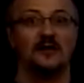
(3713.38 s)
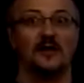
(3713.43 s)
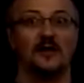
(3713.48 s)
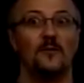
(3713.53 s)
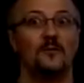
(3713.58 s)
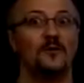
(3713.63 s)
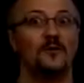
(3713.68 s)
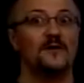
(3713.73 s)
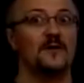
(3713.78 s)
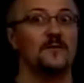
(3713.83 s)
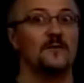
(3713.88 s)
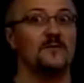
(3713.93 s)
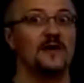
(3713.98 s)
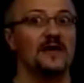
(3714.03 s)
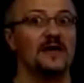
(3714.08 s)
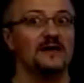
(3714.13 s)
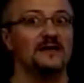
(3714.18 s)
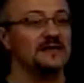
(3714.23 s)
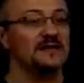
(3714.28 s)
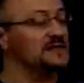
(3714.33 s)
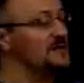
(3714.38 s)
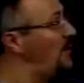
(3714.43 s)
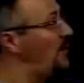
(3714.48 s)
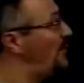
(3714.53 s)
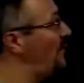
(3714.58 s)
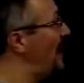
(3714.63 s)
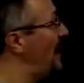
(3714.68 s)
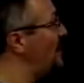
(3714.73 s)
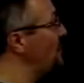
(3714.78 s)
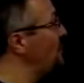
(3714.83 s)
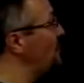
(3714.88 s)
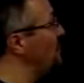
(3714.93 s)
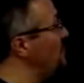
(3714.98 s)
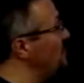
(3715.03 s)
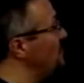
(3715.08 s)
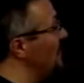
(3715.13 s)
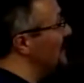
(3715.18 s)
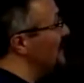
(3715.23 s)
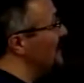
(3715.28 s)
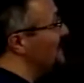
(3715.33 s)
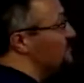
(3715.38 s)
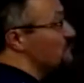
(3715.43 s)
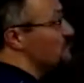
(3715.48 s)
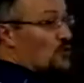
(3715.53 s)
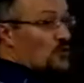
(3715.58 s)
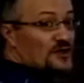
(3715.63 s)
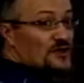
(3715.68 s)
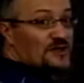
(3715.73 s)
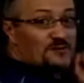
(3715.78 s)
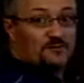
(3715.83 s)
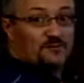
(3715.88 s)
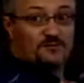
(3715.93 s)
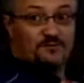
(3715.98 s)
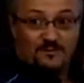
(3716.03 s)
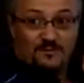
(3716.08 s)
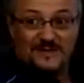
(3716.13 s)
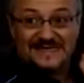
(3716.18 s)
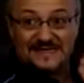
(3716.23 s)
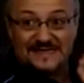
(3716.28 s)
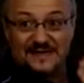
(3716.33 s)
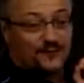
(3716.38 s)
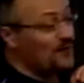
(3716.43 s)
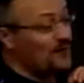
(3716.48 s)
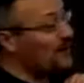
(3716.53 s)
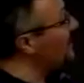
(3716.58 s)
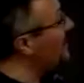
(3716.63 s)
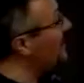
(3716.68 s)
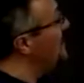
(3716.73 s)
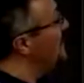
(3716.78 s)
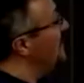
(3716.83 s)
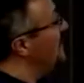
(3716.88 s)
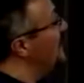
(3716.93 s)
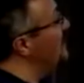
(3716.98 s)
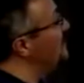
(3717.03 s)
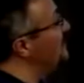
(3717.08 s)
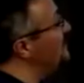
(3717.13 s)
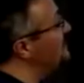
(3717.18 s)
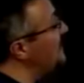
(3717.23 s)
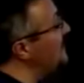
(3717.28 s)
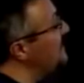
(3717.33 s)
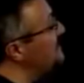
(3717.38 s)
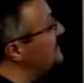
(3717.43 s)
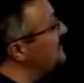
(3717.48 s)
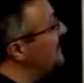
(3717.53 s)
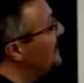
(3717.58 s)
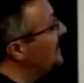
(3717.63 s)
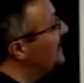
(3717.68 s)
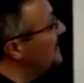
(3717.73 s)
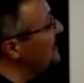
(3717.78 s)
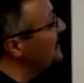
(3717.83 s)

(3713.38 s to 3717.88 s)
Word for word: but the mechanism of action is more specific and it says it